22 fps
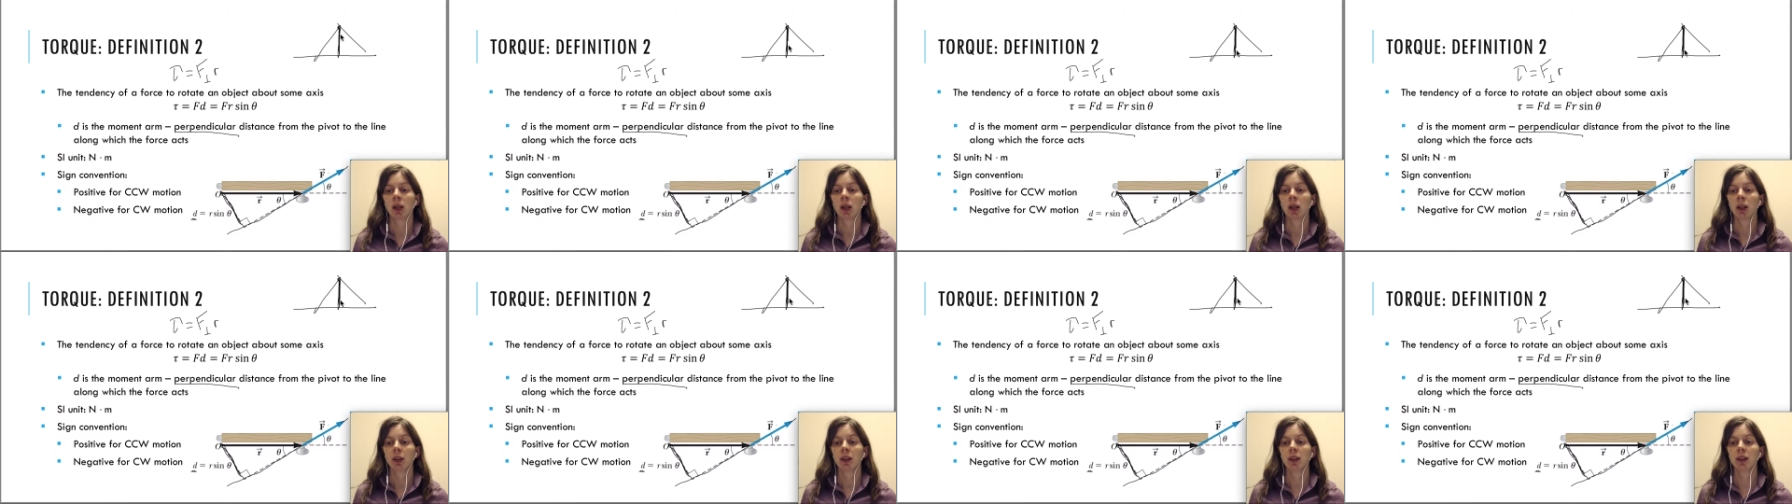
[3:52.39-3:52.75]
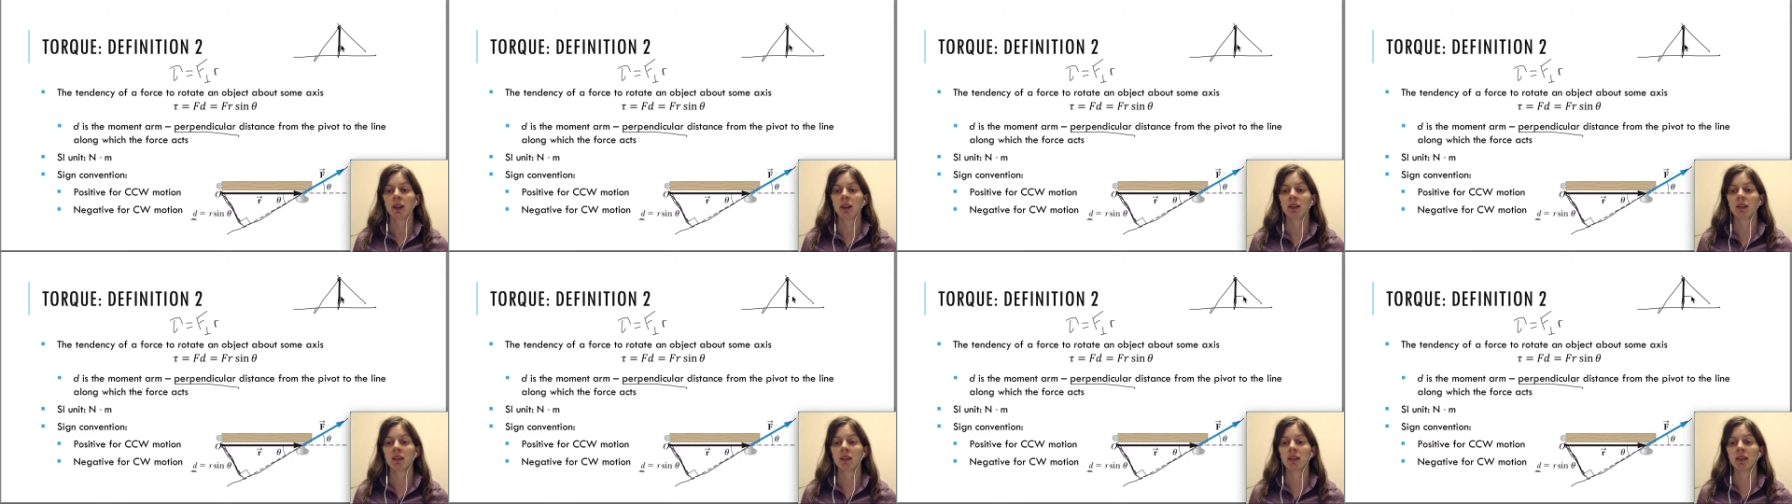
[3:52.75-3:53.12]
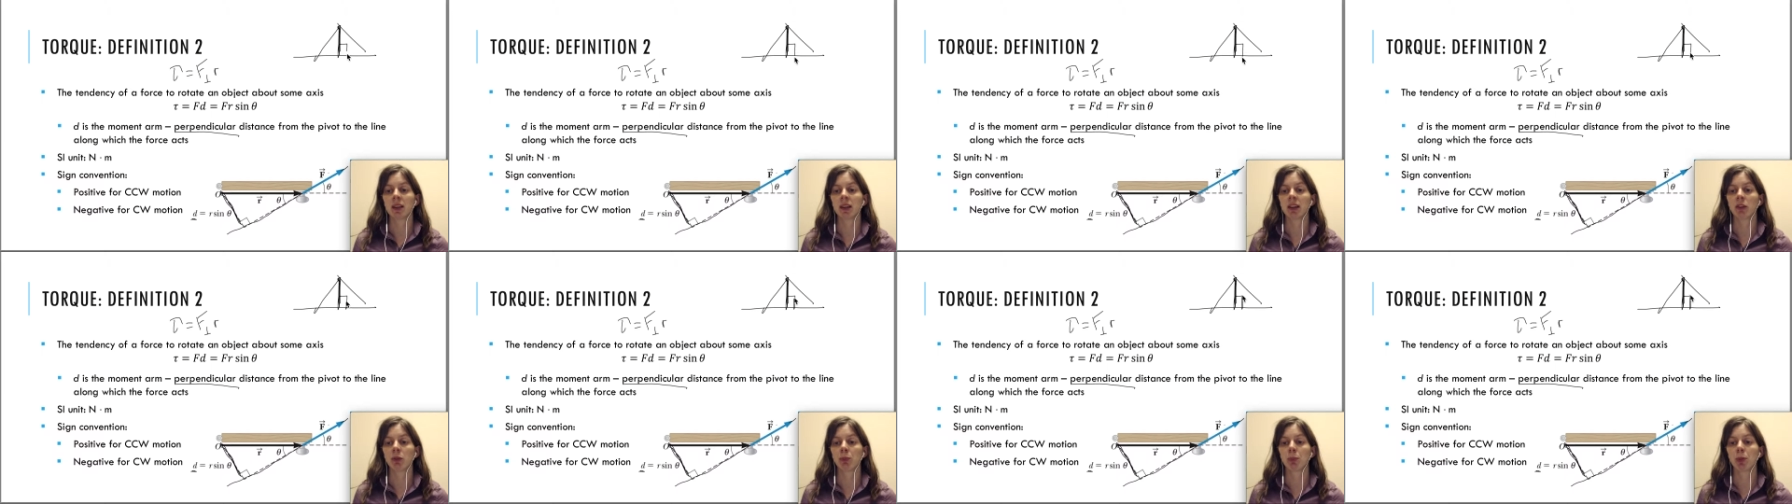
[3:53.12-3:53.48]
the distance that
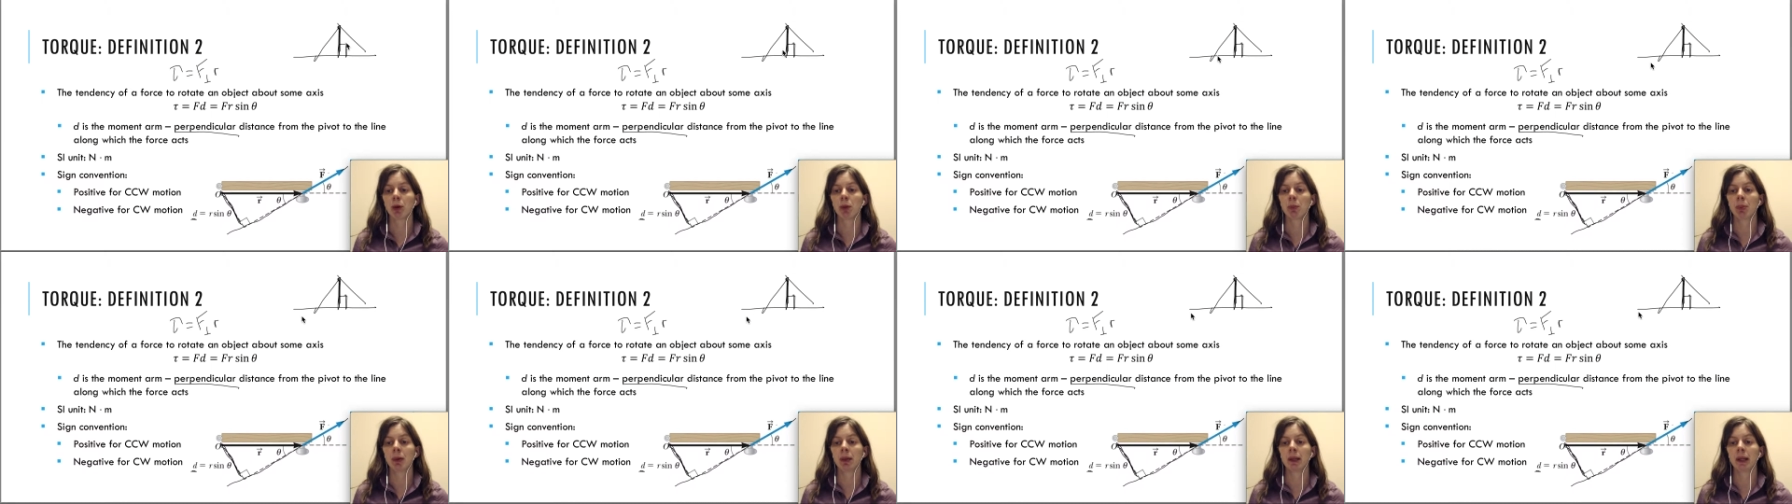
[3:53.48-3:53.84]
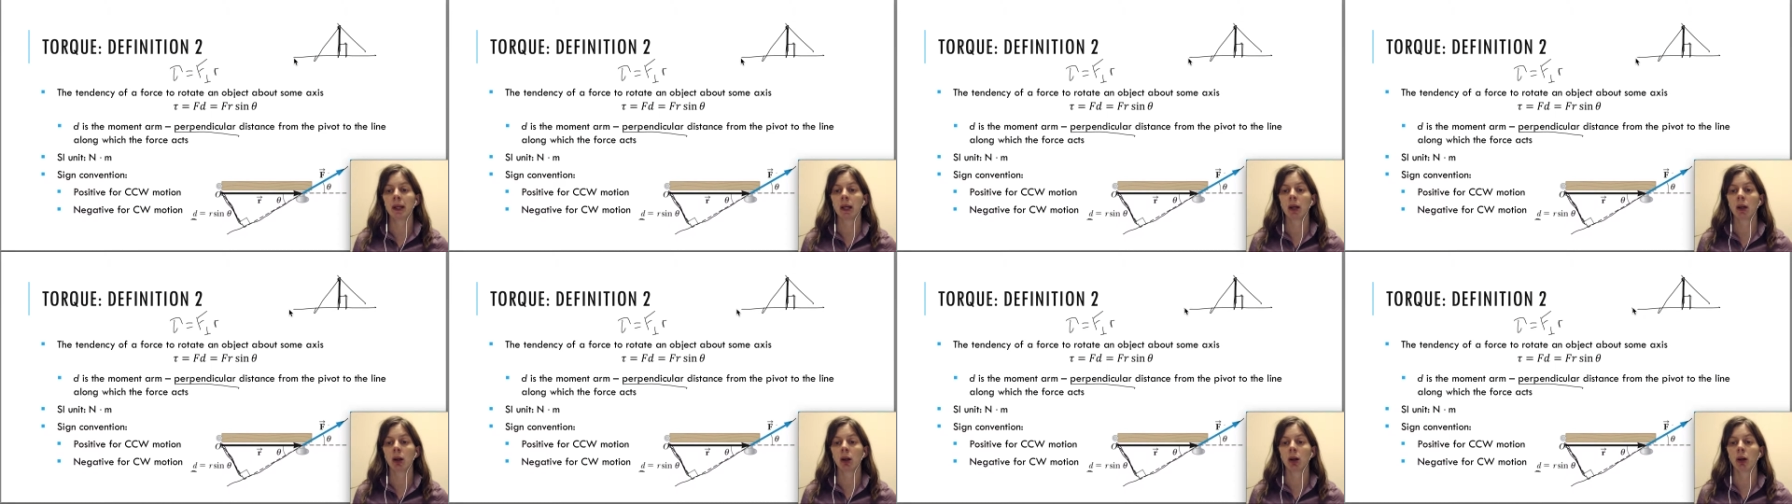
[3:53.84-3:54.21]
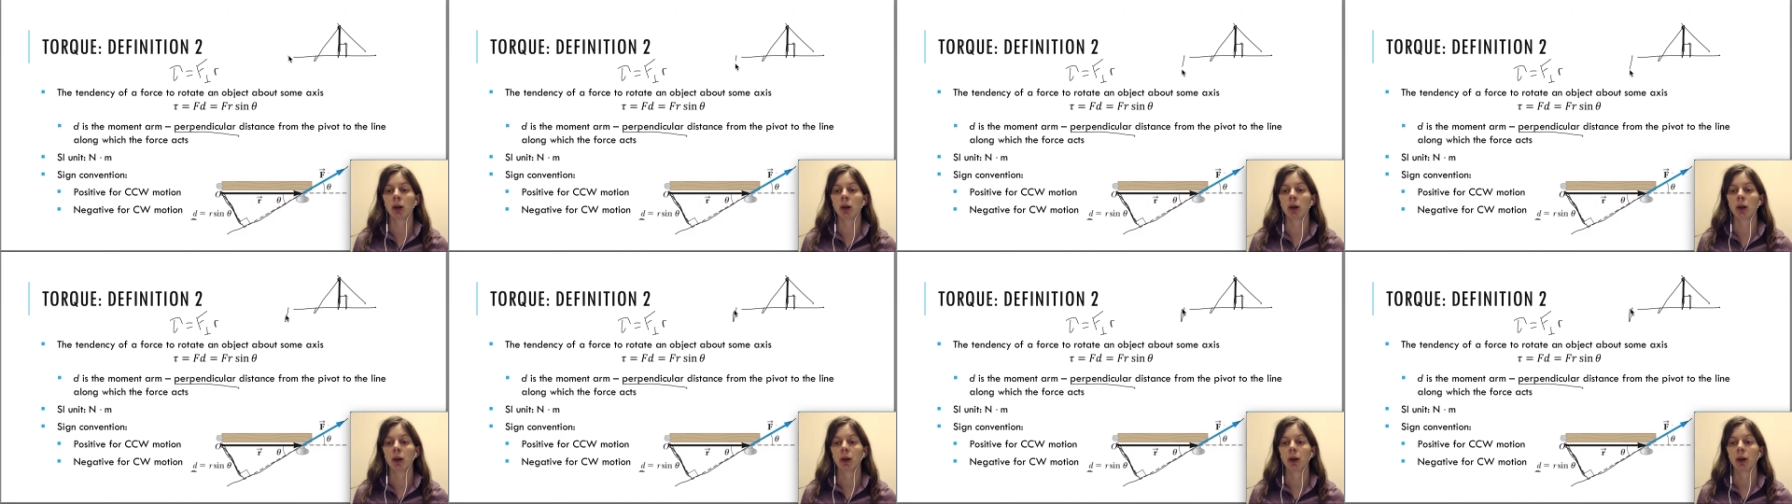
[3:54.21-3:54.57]
is perpendicular
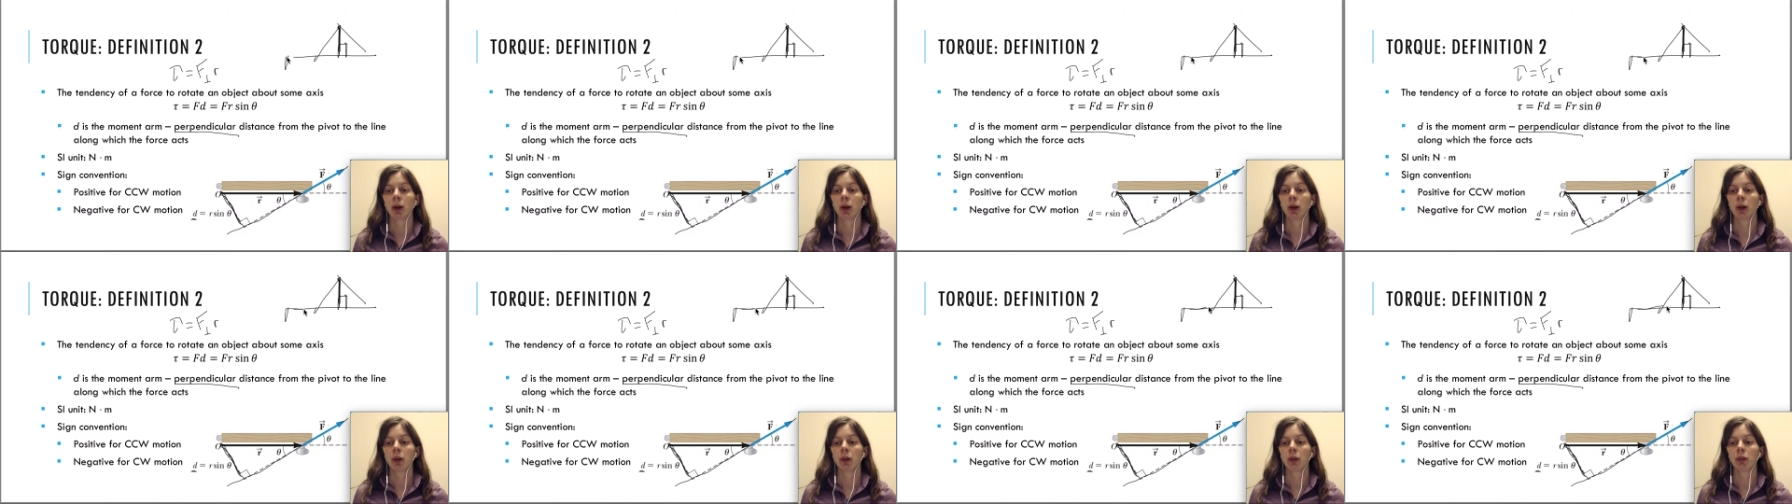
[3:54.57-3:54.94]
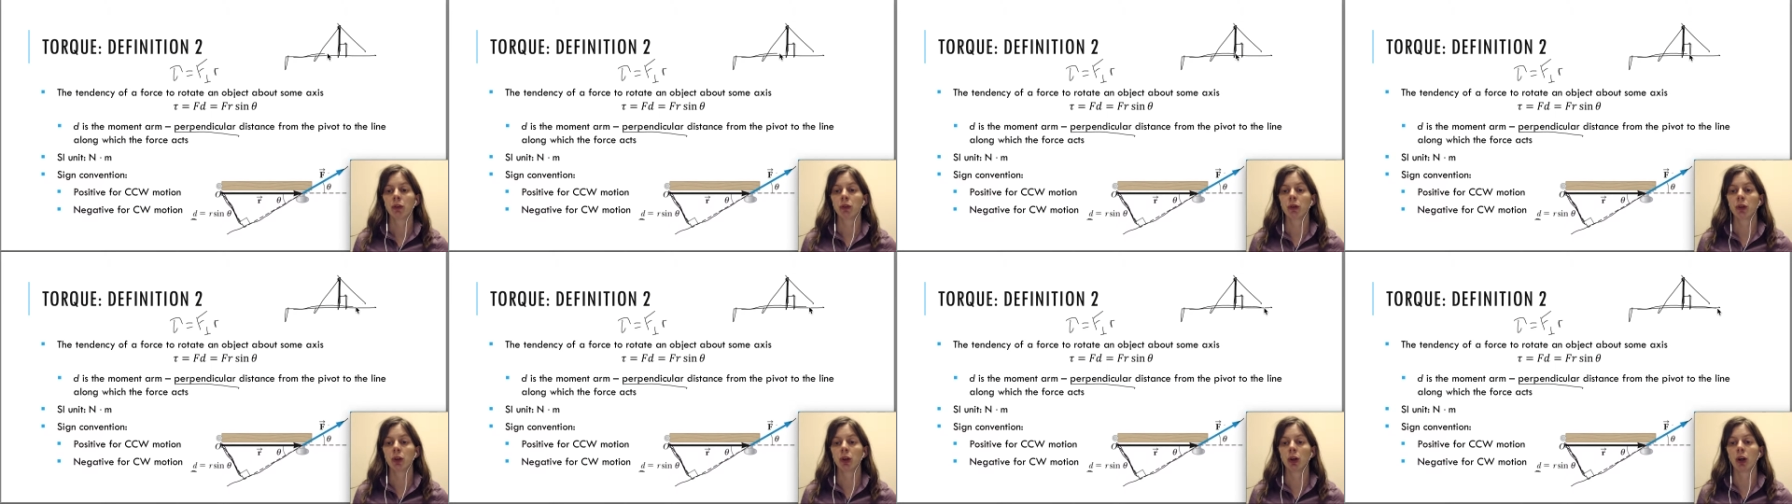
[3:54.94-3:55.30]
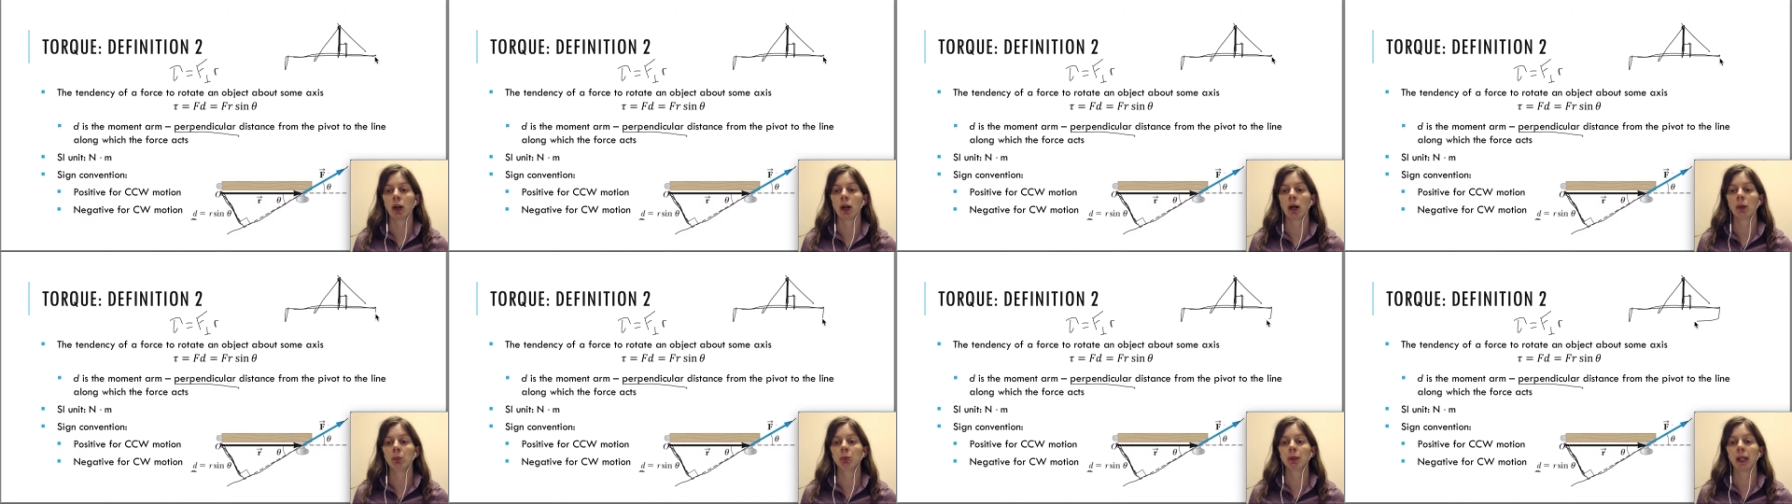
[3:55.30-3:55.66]
to your
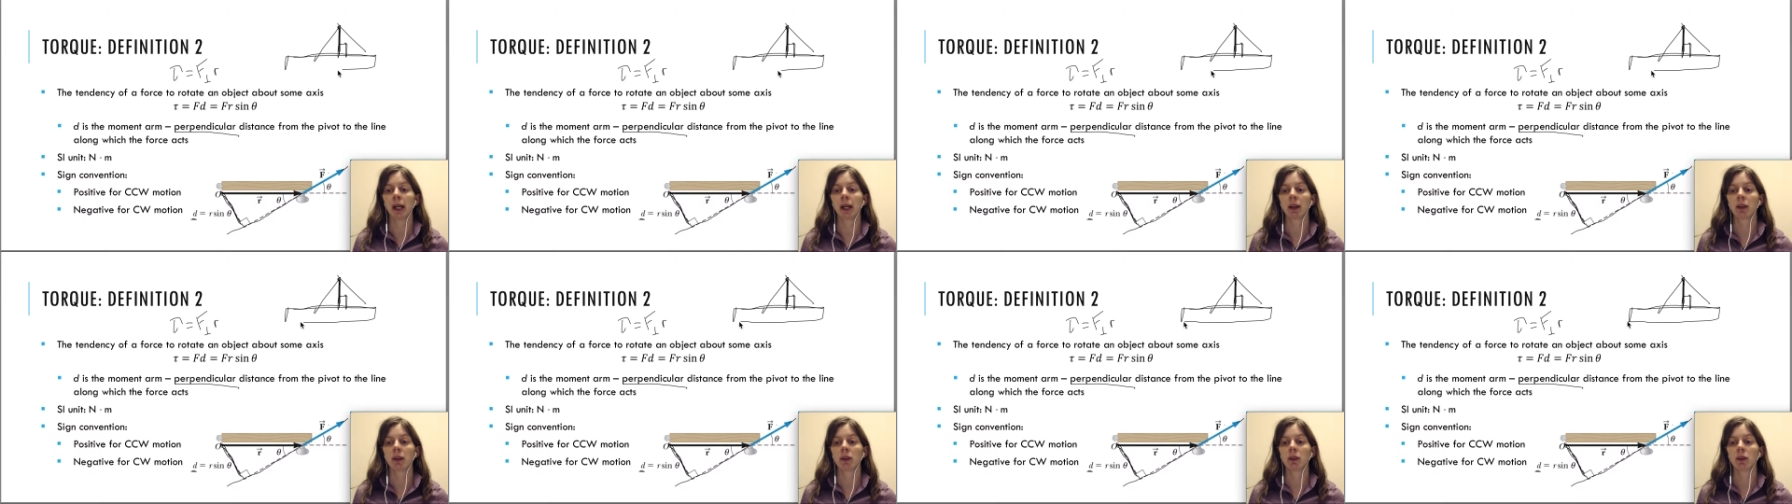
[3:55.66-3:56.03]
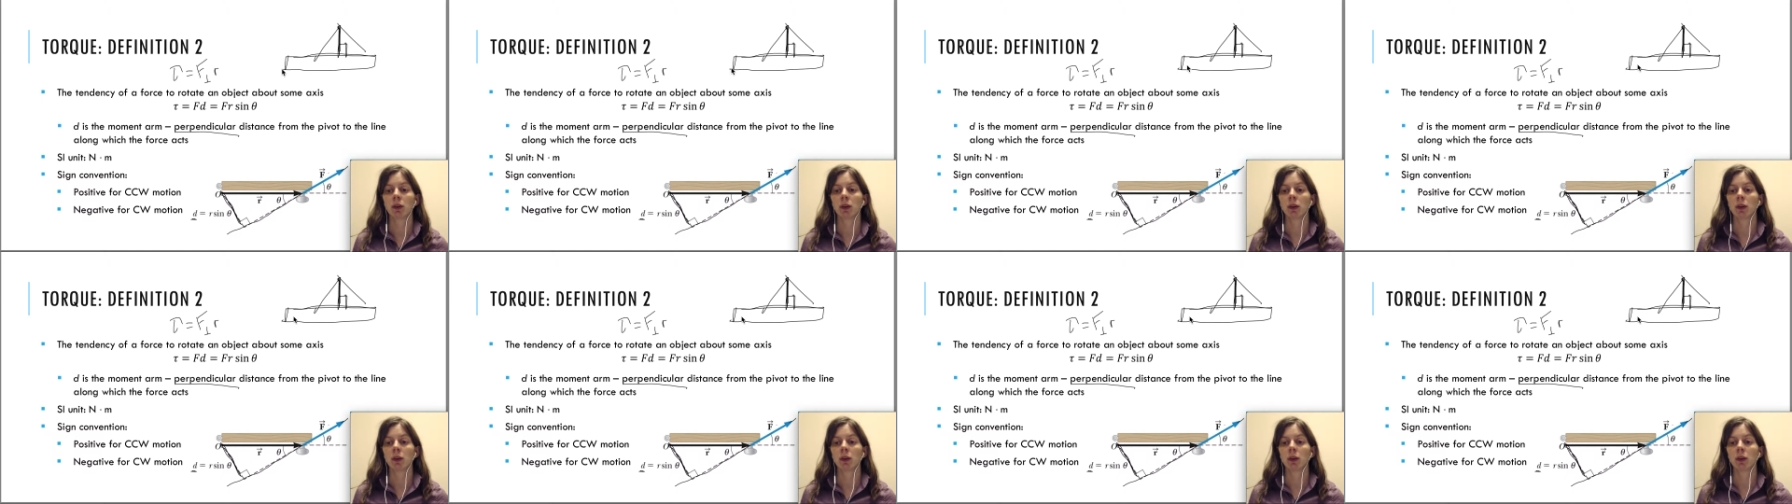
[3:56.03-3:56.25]
objects.